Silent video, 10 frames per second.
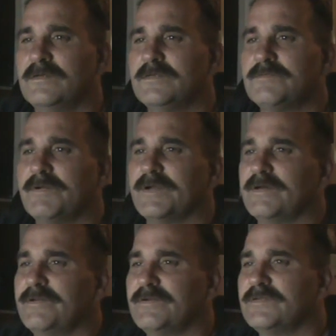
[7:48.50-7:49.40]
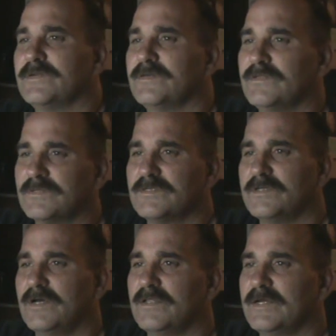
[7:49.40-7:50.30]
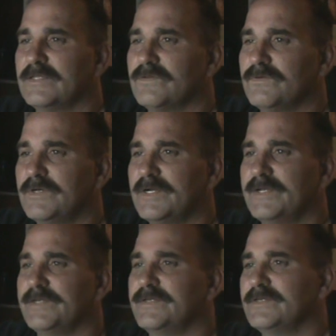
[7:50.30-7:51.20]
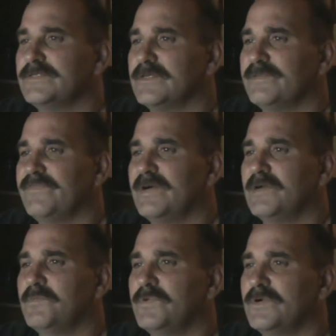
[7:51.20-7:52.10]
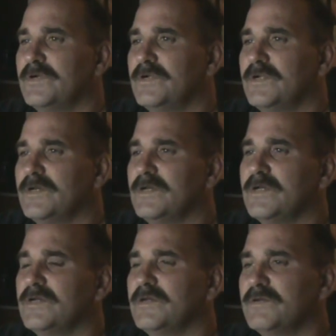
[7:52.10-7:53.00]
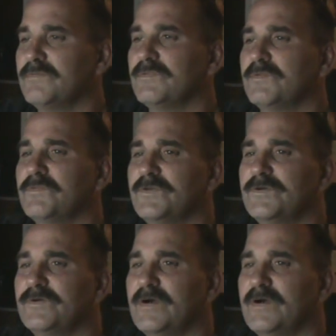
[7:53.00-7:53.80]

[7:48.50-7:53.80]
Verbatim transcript: Spray gun your son looks a lot like the one I use on the Firebird, but blue.